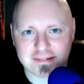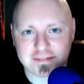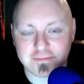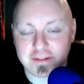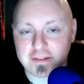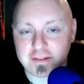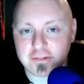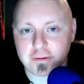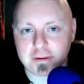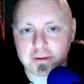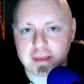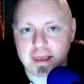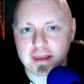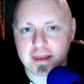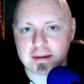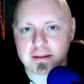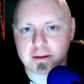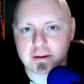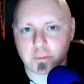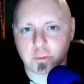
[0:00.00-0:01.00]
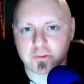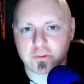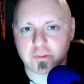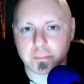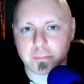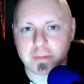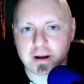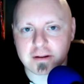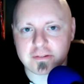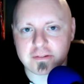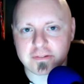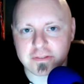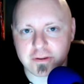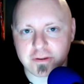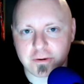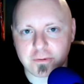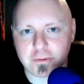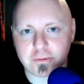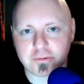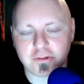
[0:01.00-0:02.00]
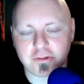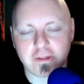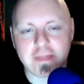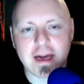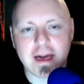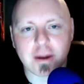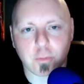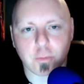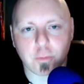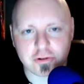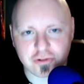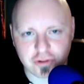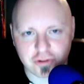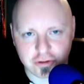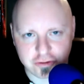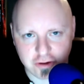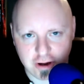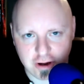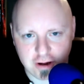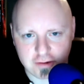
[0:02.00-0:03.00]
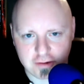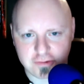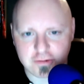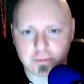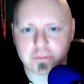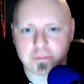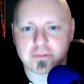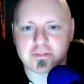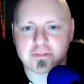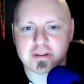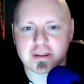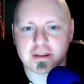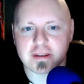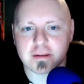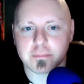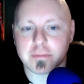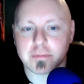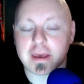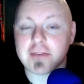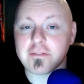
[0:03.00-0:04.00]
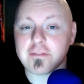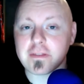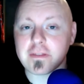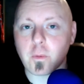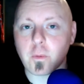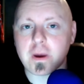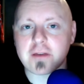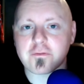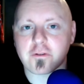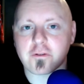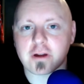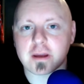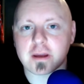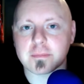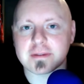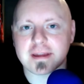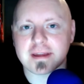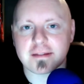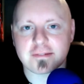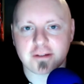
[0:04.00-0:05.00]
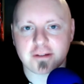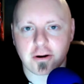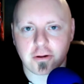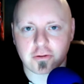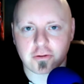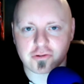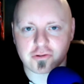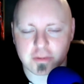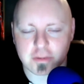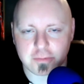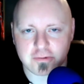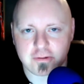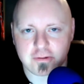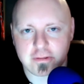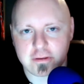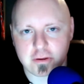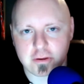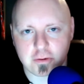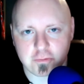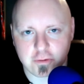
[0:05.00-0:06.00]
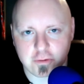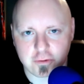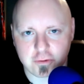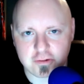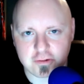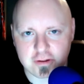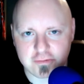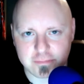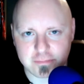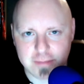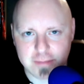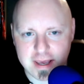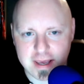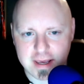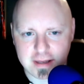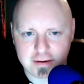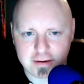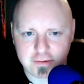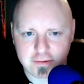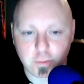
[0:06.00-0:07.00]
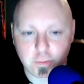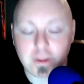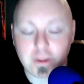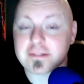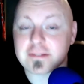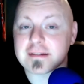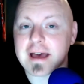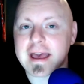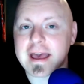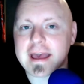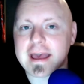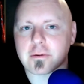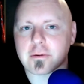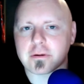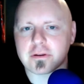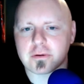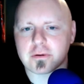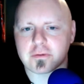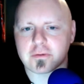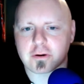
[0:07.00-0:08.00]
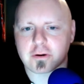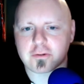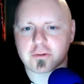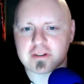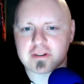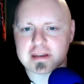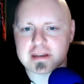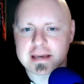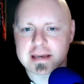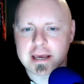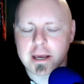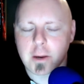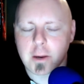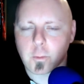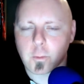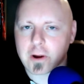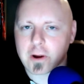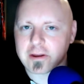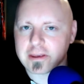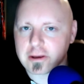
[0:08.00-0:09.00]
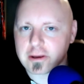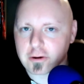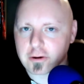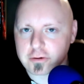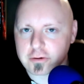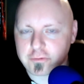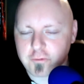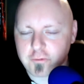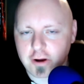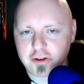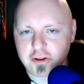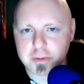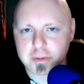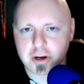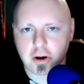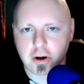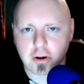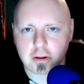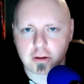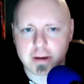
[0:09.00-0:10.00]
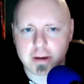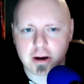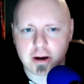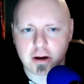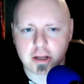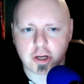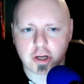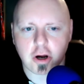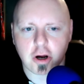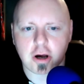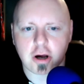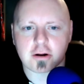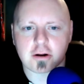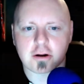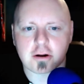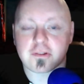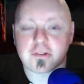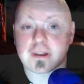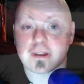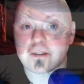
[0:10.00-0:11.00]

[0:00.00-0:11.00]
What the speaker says: Vince Ircandia was amongst those on that original Dawgs Youth team, paving the way for him to get scholarships to the University of Maine as well as Niagara University, where he earned freshman All-American honors and